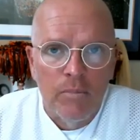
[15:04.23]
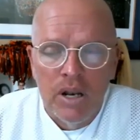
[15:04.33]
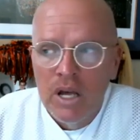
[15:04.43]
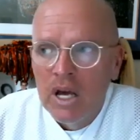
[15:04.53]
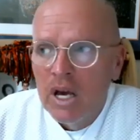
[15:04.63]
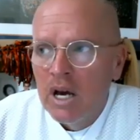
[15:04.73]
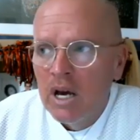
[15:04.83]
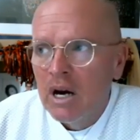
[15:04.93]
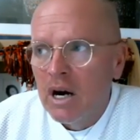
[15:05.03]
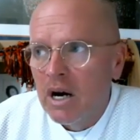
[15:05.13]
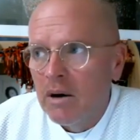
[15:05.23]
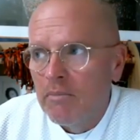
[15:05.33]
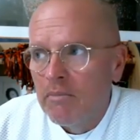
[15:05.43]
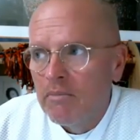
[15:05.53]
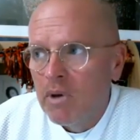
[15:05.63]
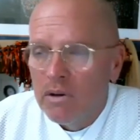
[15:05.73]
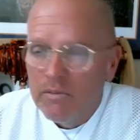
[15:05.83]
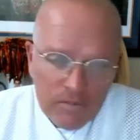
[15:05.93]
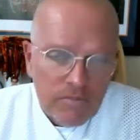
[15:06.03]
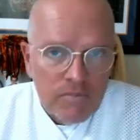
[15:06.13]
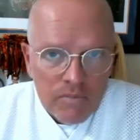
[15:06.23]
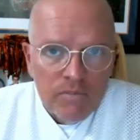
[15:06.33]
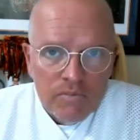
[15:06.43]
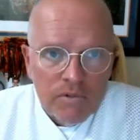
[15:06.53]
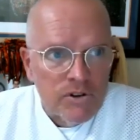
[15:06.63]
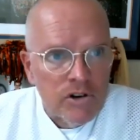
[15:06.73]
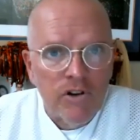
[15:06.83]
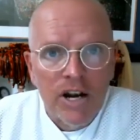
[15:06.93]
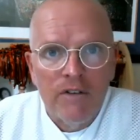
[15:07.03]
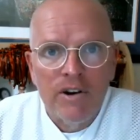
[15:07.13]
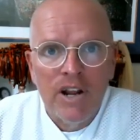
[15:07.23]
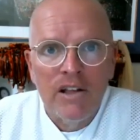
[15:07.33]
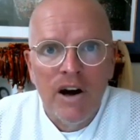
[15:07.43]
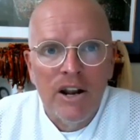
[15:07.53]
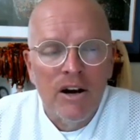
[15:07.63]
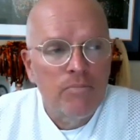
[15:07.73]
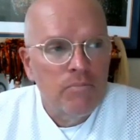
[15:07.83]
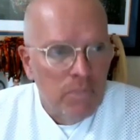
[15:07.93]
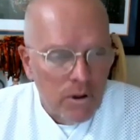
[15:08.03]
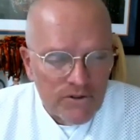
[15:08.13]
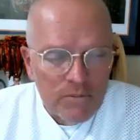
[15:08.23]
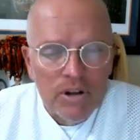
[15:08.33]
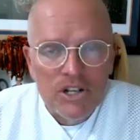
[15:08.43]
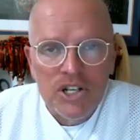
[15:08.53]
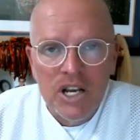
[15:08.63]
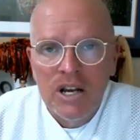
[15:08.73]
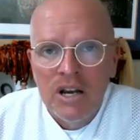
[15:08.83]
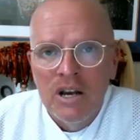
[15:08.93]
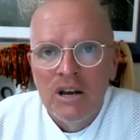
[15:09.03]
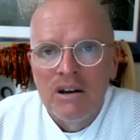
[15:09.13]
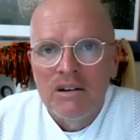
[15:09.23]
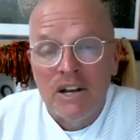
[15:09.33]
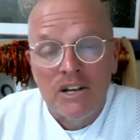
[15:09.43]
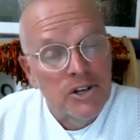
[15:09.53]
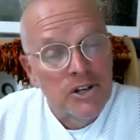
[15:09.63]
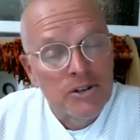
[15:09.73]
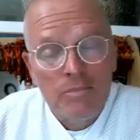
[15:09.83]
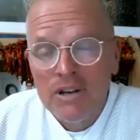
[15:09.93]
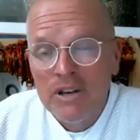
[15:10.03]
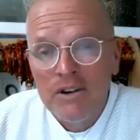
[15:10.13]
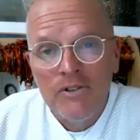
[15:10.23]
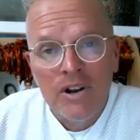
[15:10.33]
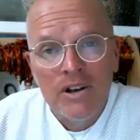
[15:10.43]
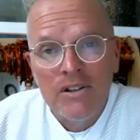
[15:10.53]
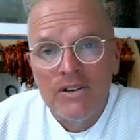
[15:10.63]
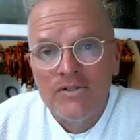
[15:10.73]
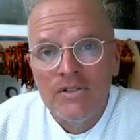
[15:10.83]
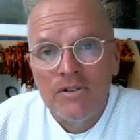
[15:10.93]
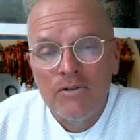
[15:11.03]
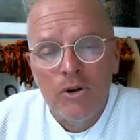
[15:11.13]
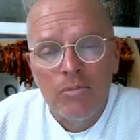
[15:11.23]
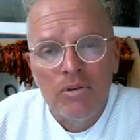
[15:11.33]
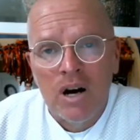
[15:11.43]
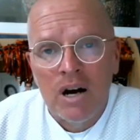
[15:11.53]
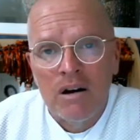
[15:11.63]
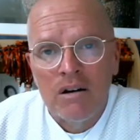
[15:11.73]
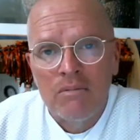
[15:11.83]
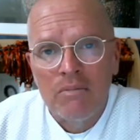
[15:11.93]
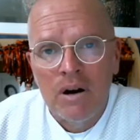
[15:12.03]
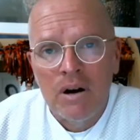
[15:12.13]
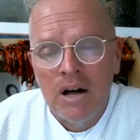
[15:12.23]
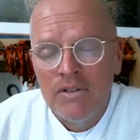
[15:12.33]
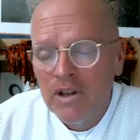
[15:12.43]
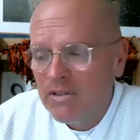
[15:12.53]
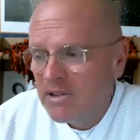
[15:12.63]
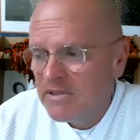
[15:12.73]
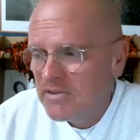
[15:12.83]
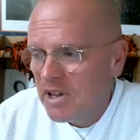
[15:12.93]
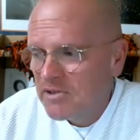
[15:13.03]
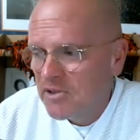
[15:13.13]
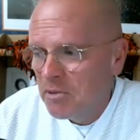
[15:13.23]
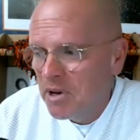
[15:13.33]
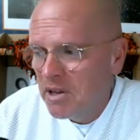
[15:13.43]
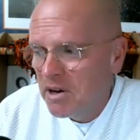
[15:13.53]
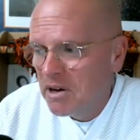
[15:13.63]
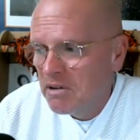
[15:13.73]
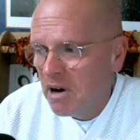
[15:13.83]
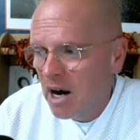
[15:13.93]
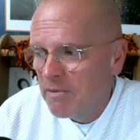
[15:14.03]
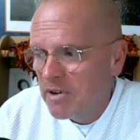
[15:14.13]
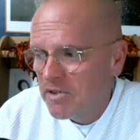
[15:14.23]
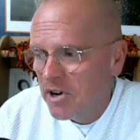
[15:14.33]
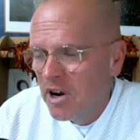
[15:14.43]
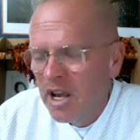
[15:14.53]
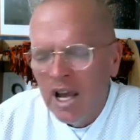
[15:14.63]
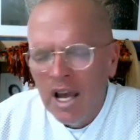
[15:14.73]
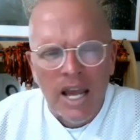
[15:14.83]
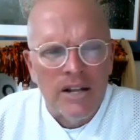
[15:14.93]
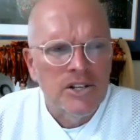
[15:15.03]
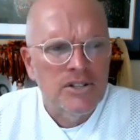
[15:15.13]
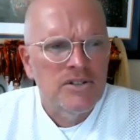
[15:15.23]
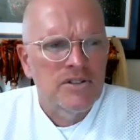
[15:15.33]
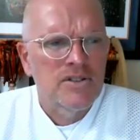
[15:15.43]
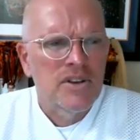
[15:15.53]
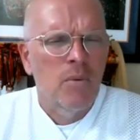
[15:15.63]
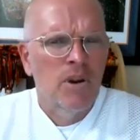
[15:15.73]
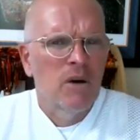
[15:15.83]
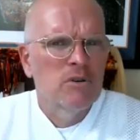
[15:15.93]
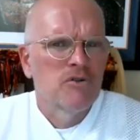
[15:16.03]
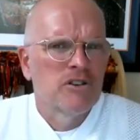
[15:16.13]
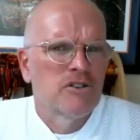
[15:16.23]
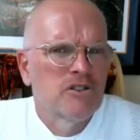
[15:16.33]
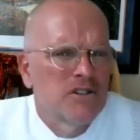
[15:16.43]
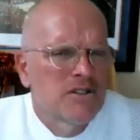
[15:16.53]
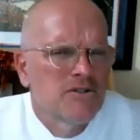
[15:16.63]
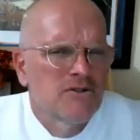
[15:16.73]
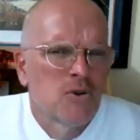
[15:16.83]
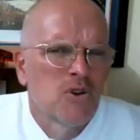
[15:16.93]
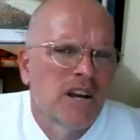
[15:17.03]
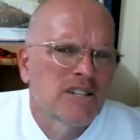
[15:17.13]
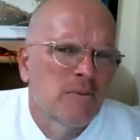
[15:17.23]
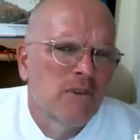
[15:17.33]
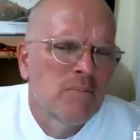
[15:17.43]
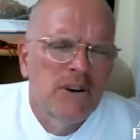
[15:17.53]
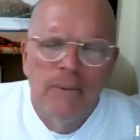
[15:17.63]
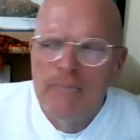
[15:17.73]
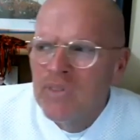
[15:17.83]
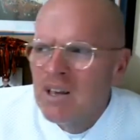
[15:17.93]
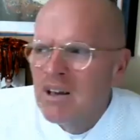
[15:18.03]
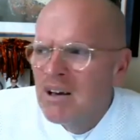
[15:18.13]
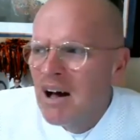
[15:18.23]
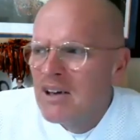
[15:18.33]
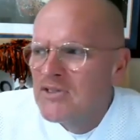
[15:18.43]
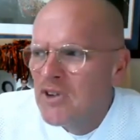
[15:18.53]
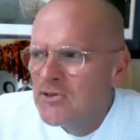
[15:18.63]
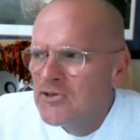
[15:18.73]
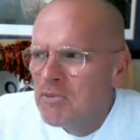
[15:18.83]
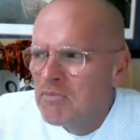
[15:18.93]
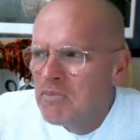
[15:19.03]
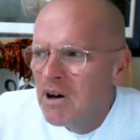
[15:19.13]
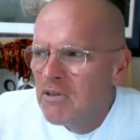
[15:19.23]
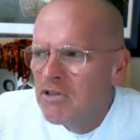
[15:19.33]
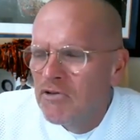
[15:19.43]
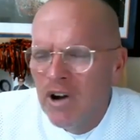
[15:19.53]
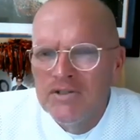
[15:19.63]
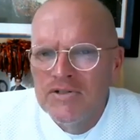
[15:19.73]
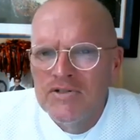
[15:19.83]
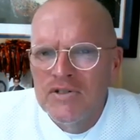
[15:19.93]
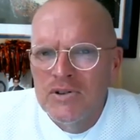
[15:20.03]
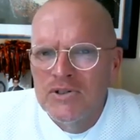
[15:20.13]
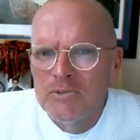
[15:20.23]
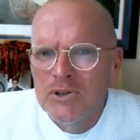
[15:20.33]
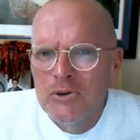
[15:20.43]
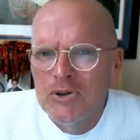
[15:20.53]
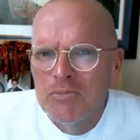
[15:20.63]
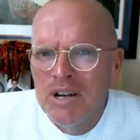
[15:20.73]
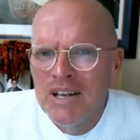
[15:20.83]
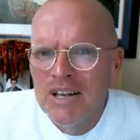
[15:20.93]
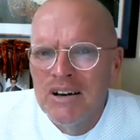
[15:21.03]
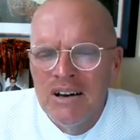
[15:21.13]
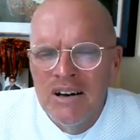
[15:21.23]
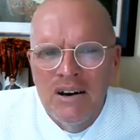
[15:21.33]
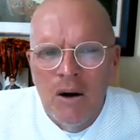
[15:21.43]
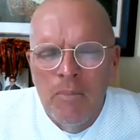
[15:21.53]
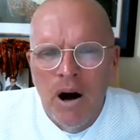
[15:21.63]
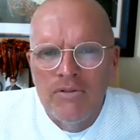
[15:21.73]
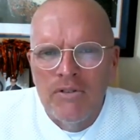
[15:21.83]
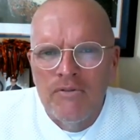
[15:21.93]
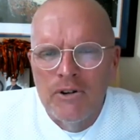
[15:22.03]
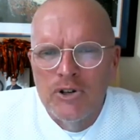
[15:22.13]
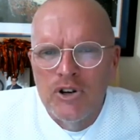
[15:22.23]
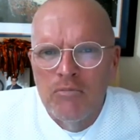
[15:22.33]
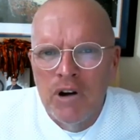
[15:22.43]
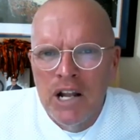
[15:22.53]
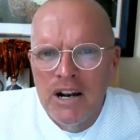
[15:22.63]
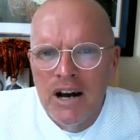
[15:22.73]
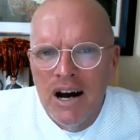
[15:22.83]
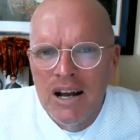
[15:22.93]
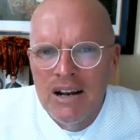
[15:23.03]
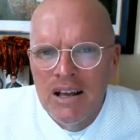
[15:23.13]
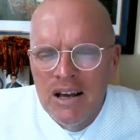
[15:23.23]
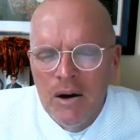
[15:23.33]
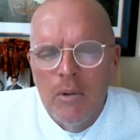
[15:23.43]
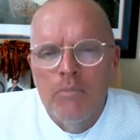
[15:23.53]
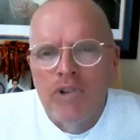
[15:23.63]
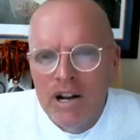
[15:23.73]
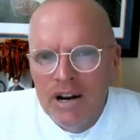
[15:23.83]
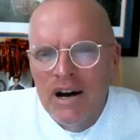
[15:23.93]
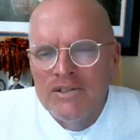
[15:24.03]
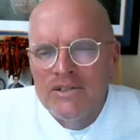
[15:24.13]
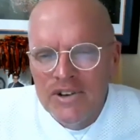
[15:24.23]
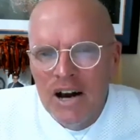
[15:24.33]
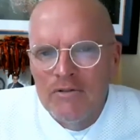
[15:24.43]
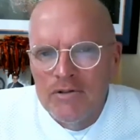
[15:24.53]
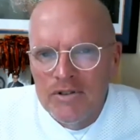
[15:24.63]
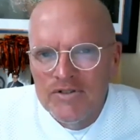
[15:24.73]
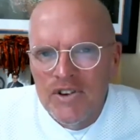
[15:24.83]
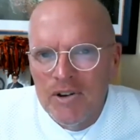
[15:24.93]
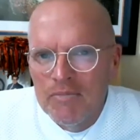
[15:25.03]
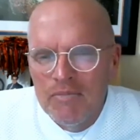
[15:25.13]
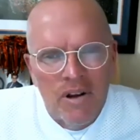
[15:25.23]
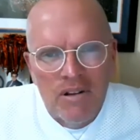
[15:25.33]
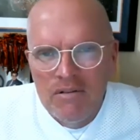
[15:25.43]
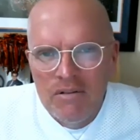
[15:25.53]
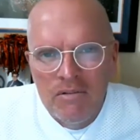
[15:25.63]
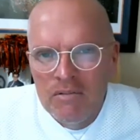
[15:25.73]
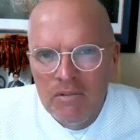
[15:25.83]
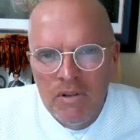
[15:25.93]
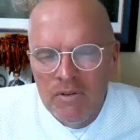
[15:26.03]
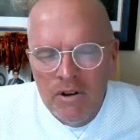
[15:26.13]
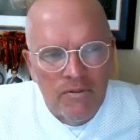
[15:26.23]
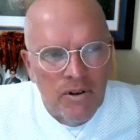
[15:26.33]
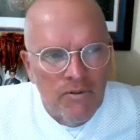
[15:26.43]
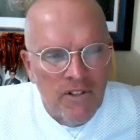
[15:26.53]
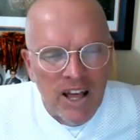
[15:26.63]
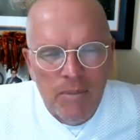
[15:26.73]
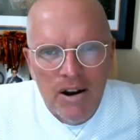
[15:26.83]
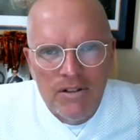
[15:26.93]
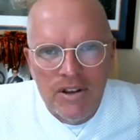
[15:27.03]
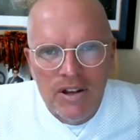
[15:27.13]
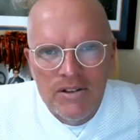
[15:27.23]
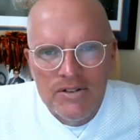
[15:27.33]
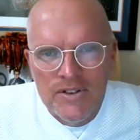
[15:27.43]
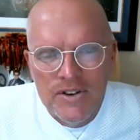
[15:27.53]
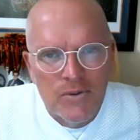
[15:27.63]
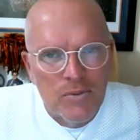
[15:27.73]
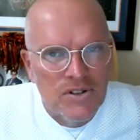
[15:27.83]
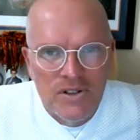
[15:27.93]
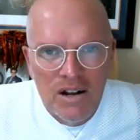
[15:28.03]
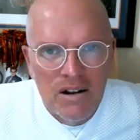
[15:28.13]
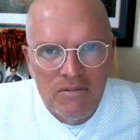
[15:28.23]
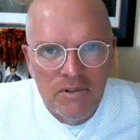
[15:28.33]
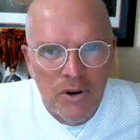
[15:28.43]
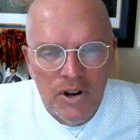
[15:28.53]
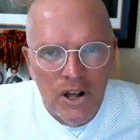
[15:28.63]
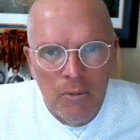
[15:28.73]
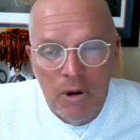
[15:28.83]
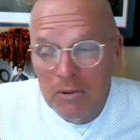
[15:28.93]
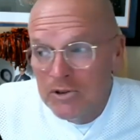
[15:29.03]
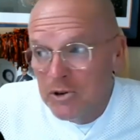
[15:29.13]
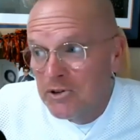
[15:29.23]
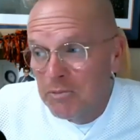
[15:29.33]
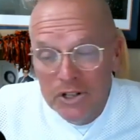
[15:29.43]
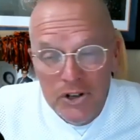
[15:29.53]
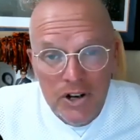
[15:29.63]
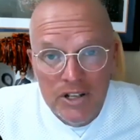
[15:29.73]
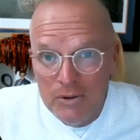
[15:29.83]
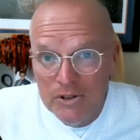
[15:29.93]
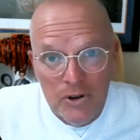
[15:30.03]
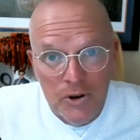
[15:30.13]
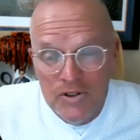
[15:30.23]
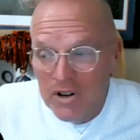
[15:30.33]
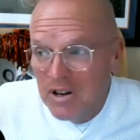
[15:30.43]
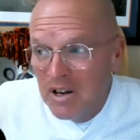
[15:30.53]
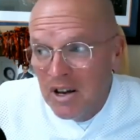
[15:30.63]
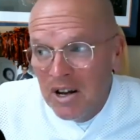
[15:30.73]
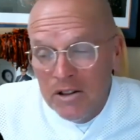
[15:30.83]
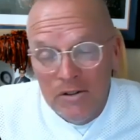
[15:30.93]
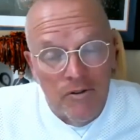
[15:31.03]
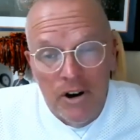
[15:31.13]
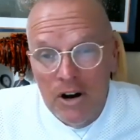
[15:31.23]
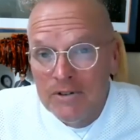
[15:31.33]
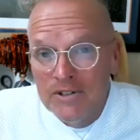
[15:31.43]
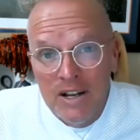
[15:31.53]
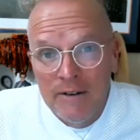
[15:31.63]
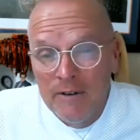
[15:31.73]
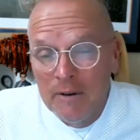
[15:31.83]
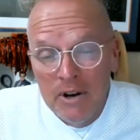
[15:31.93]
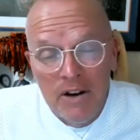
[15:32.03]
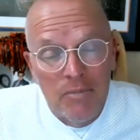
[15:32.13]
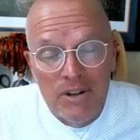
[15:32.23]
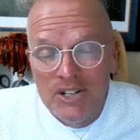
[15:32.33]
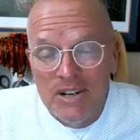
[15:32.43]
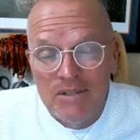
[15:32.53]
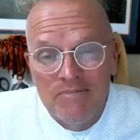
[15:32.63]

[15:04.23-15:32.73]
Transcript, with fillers: But um, there's a great everyday lineup, build some pitching. Next year's a big year for Elias and the group. Uh, uh, I think that's that's going to be uh, obvious here. And just to say, when I was researching this story as I'm wrapping up, I saw some uh, threads on some social media about the future of Brandon Hyde. Brandon Hyde's the guy for this team. It, the, the, the flame out at the end of the season was not due to him. It was due to some injuries. It was due to the front office not giving him enough pitching.